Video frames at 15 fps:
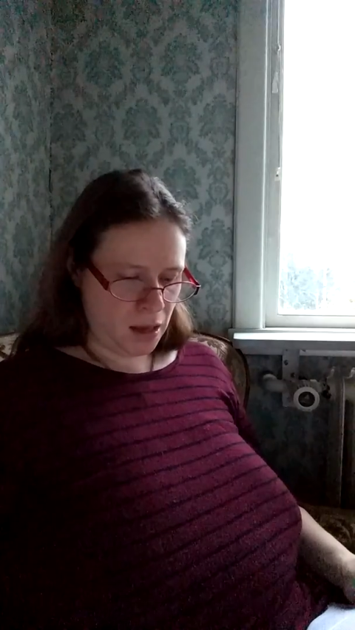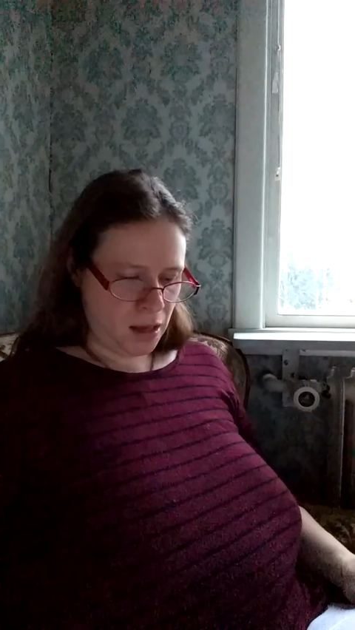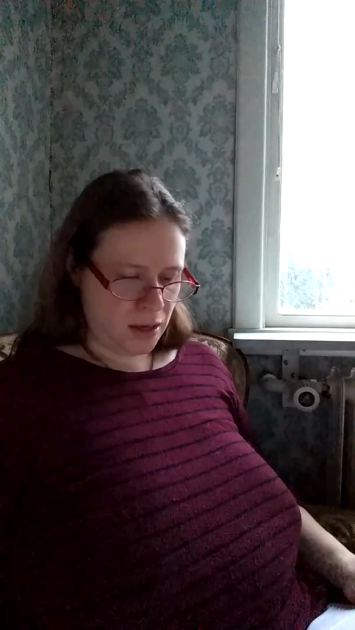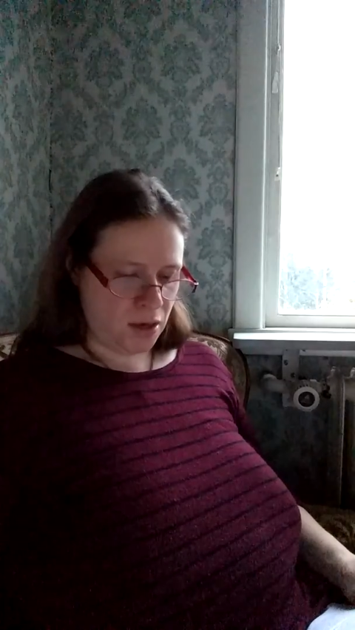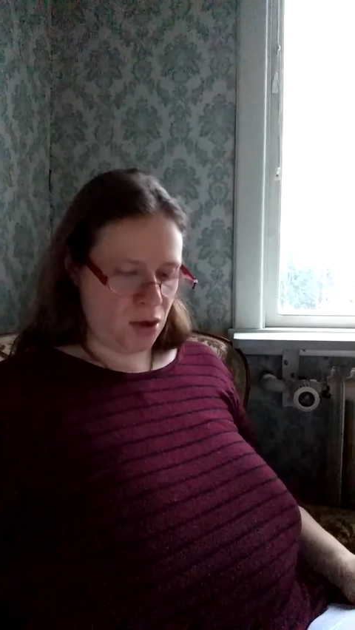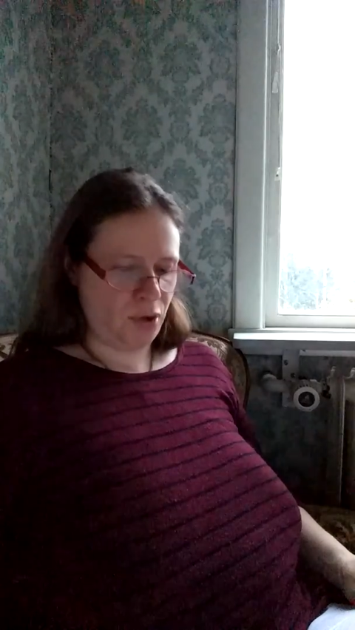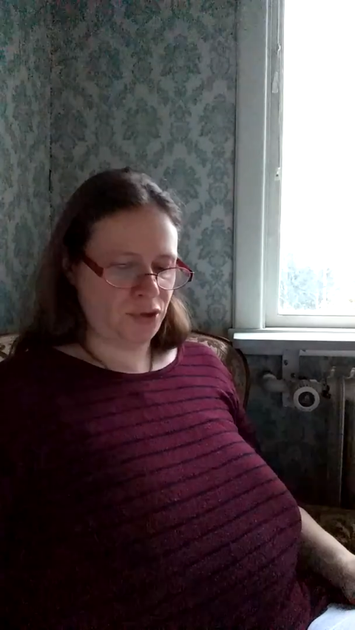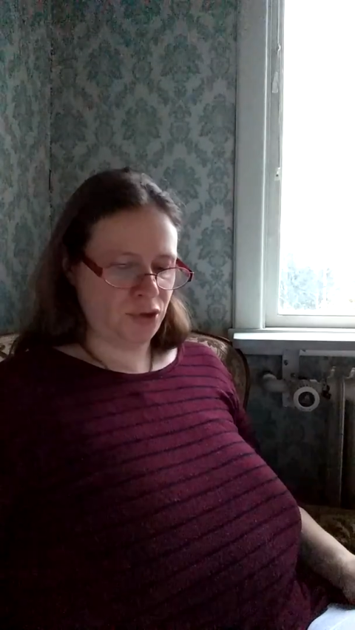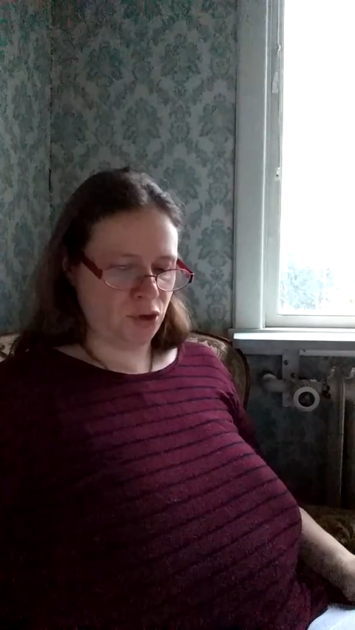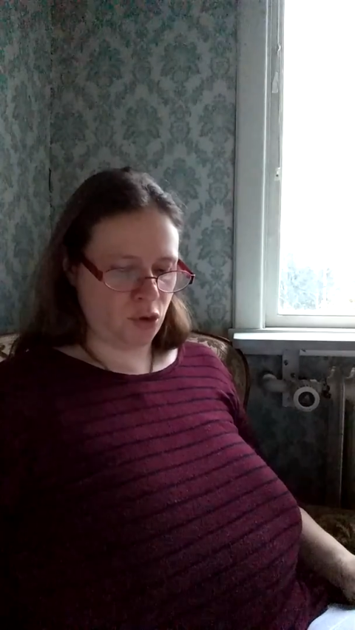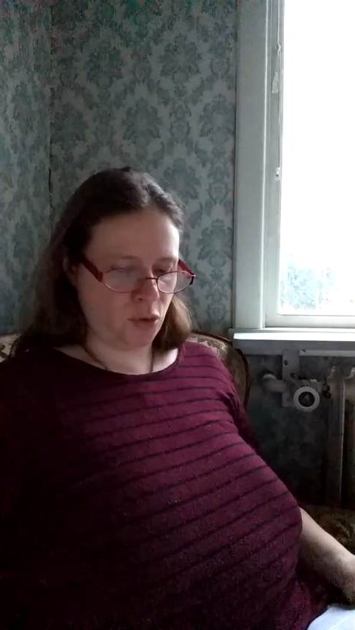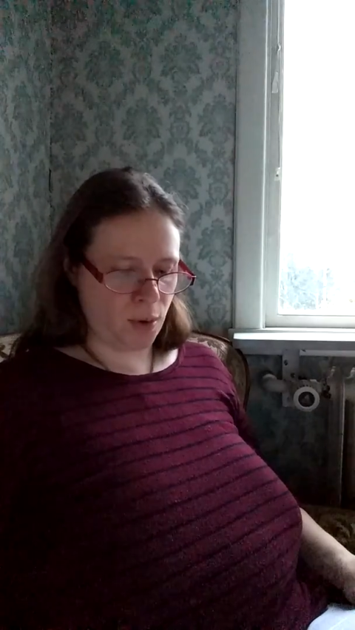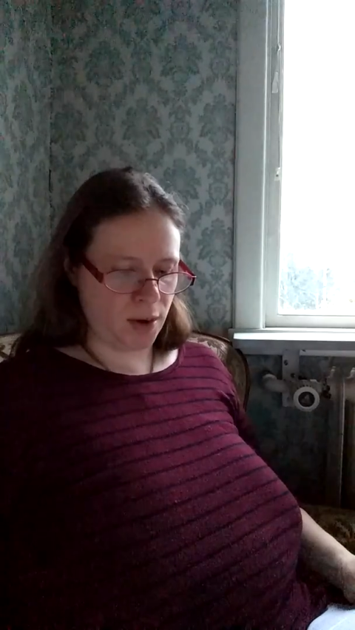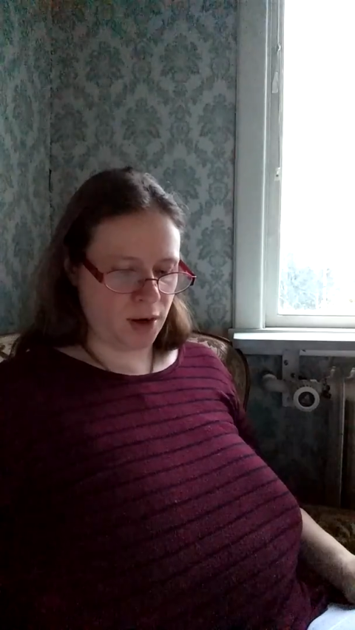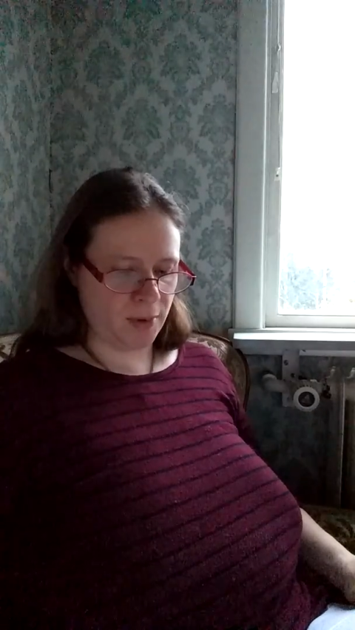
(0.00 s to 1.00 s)
He also
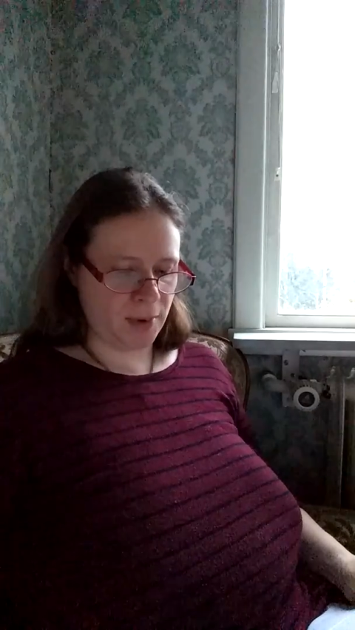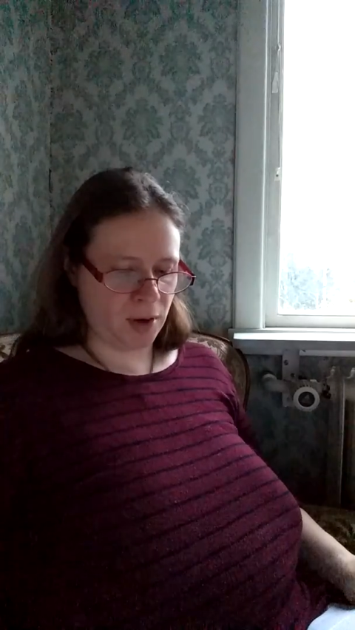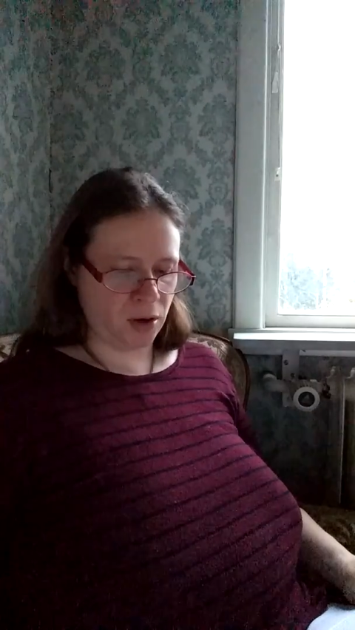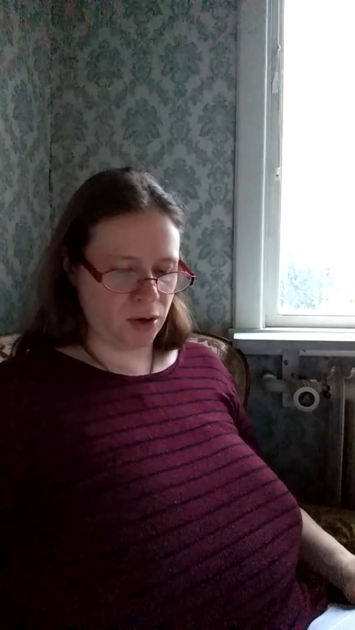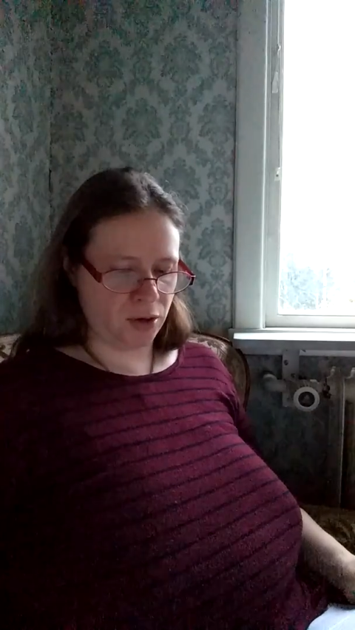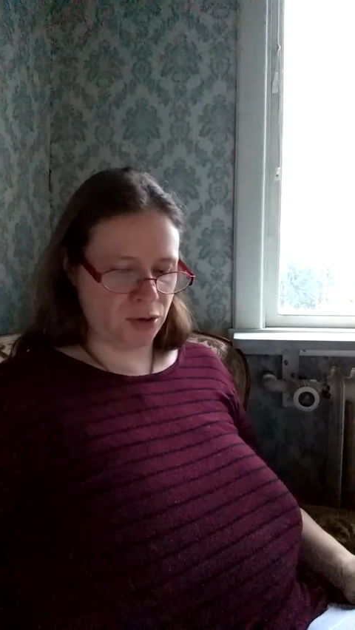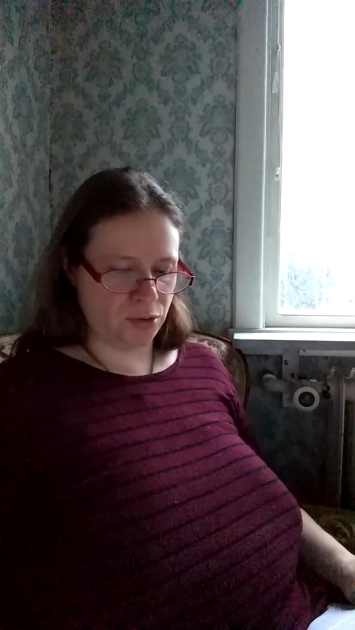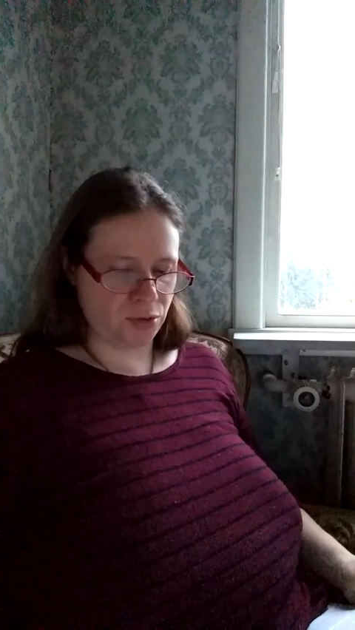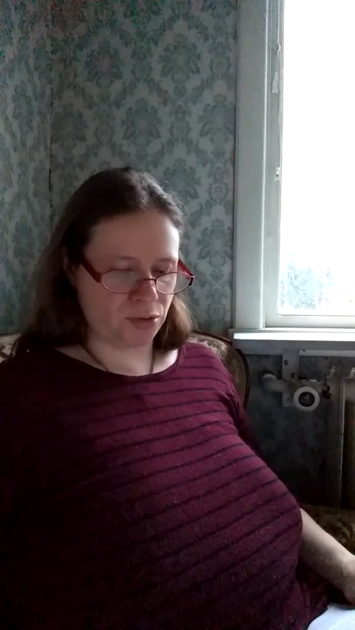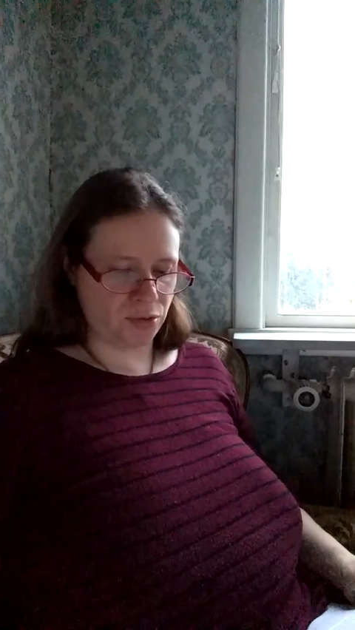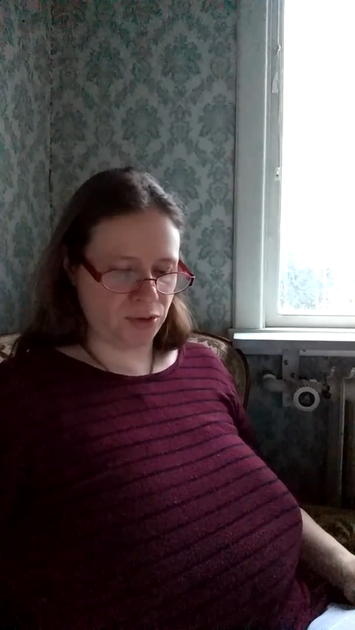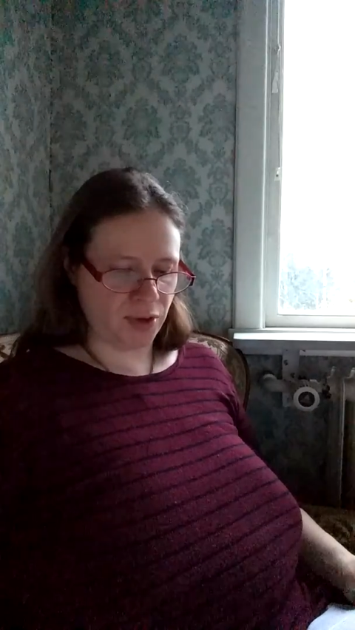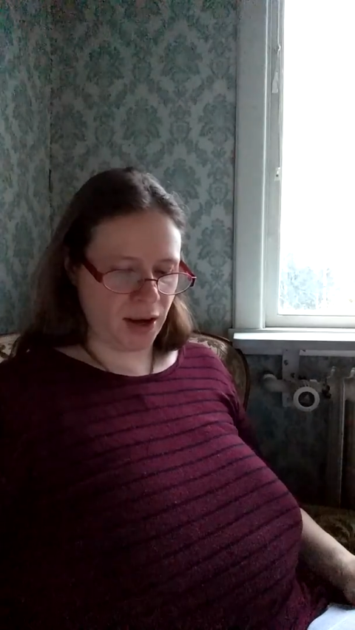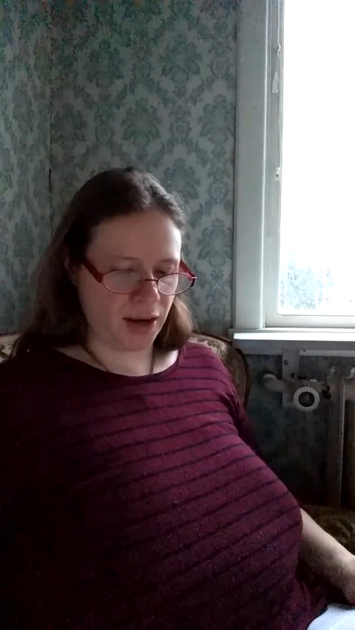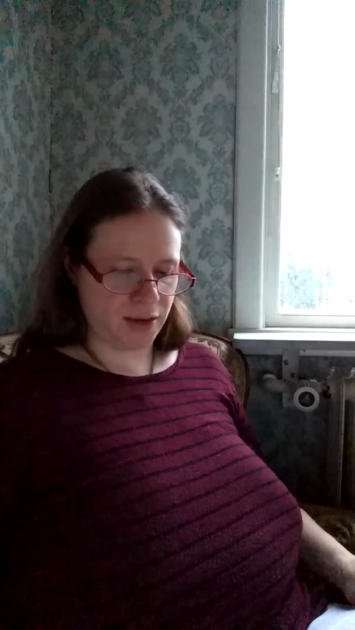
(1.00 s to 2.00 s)
inquired about her unusual
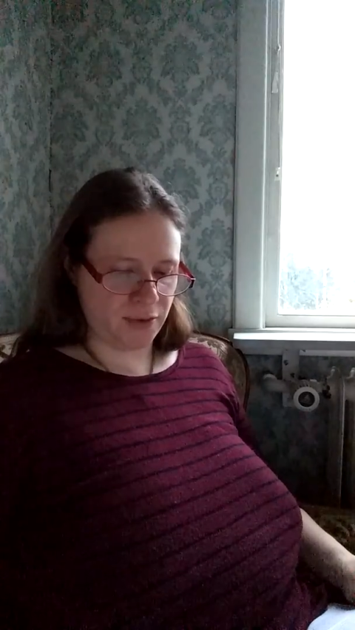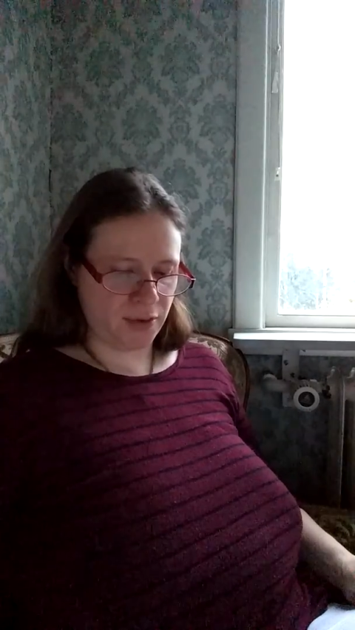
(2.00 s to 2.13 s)
diet